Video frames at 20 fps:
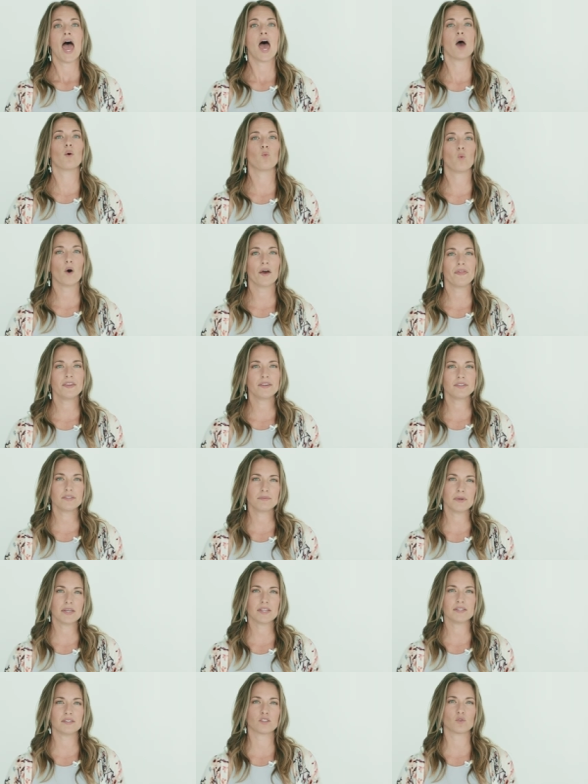And what this
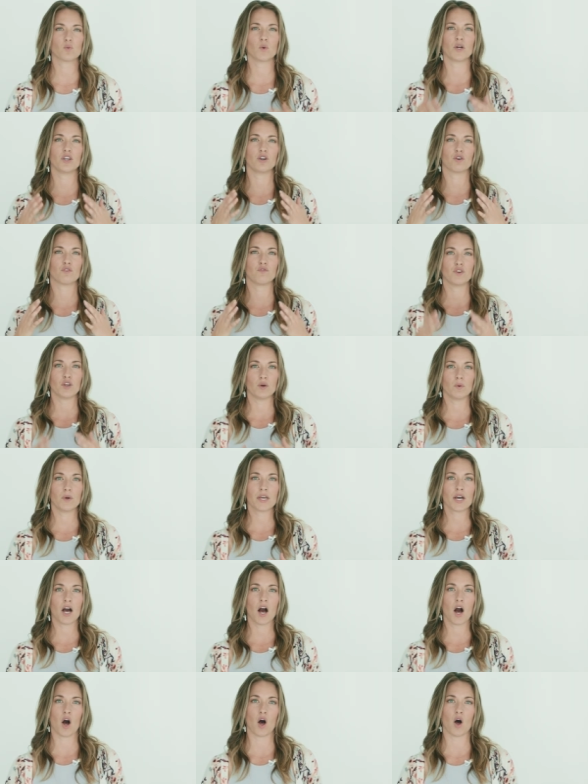means is when you're
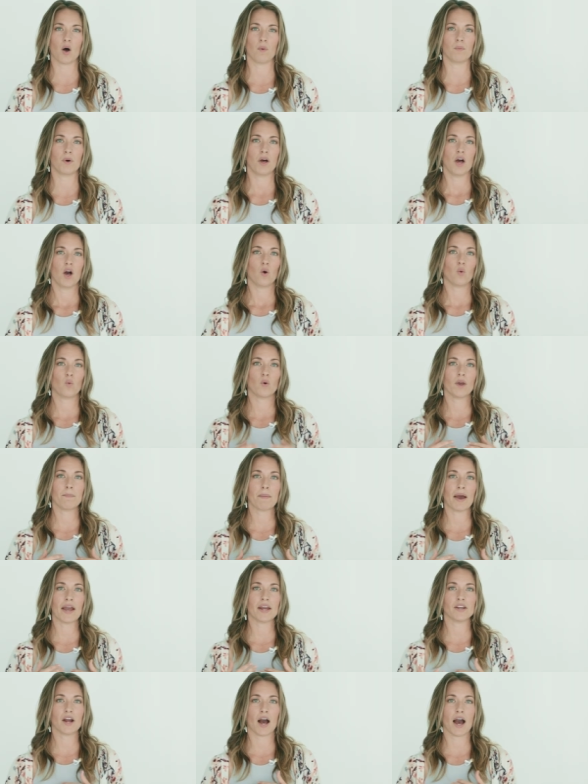viewing a home, we
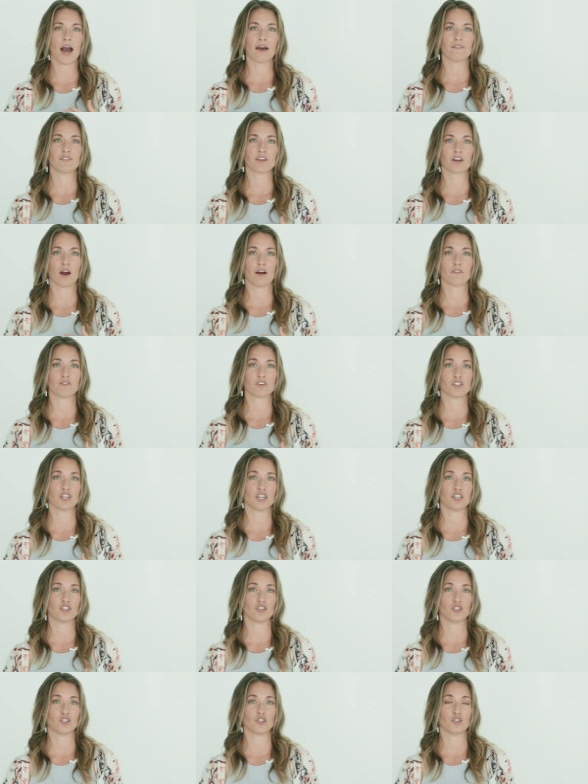might not have the
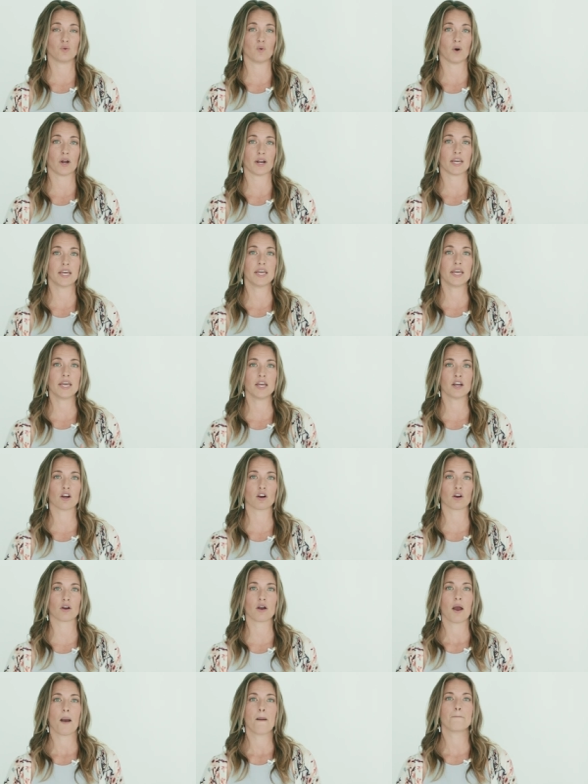conversations you want to
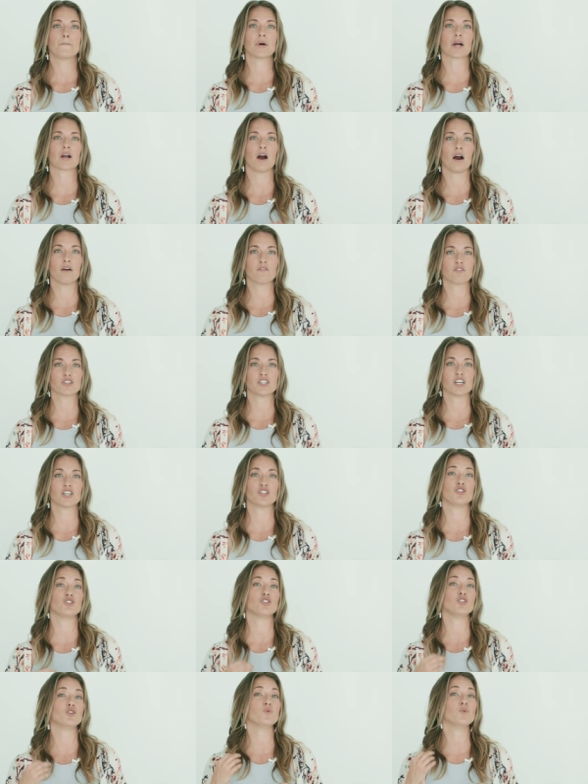hear, but
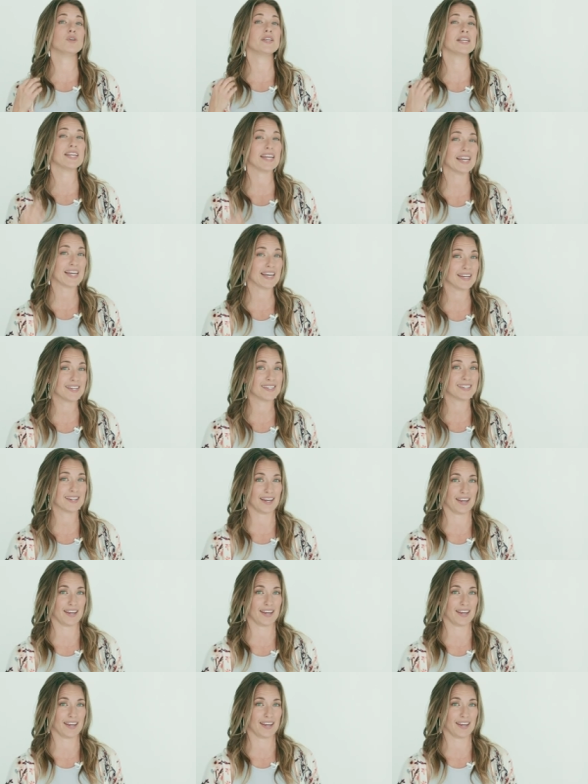conversations you need to